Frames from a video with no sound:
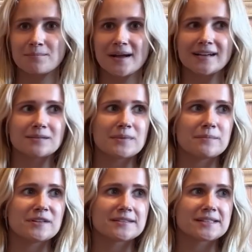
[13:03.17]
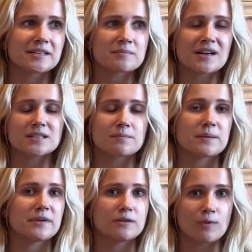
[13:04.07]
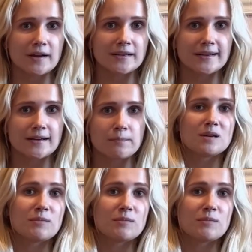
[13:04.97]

back, maybe in 6 months, maybe in 1 year.